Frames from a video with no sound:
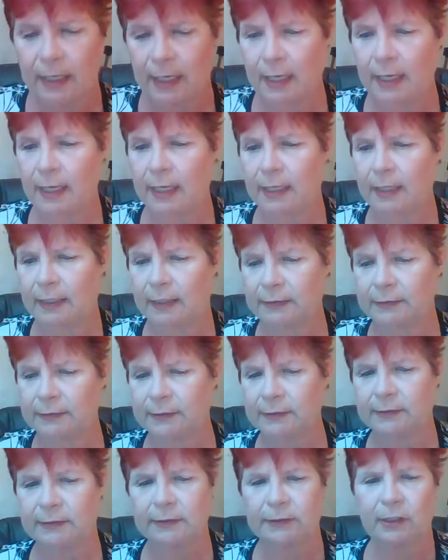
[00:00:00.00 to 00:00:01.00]
And
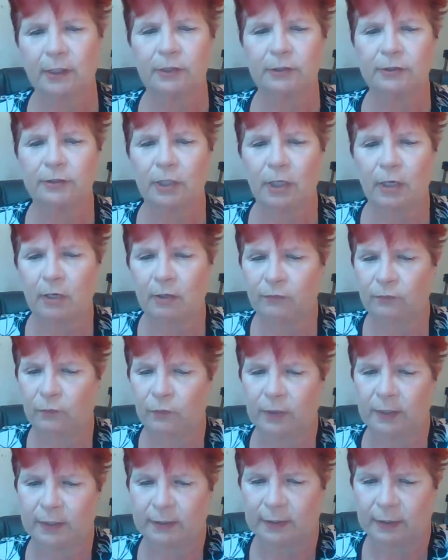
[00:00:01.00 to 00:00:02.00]
it starts off
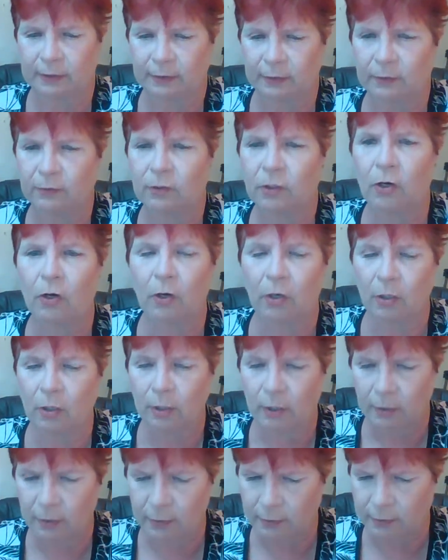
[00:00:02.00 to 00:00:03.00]
with a little
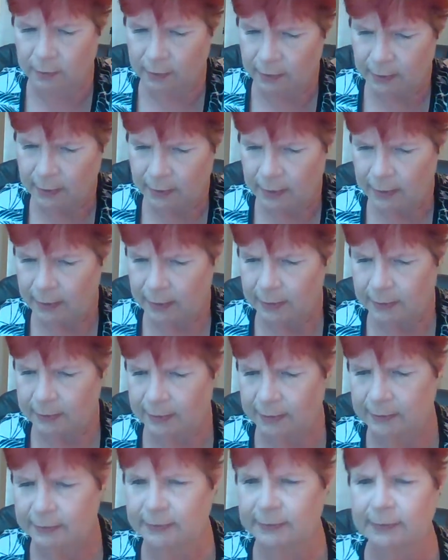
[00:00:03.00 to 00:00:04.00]
card
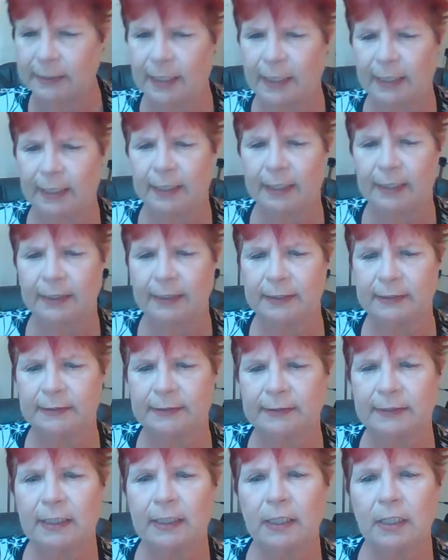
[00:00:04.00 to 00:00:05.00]
that
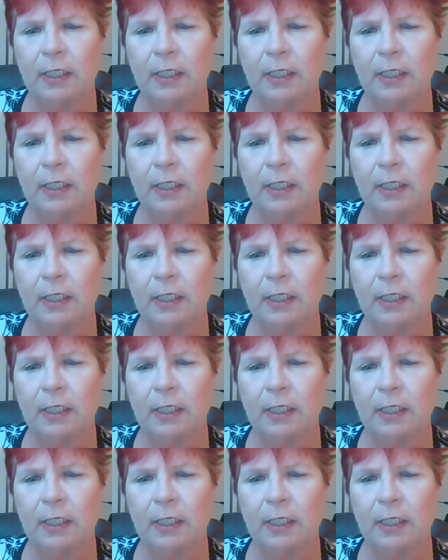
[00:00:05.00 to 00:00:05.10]
says,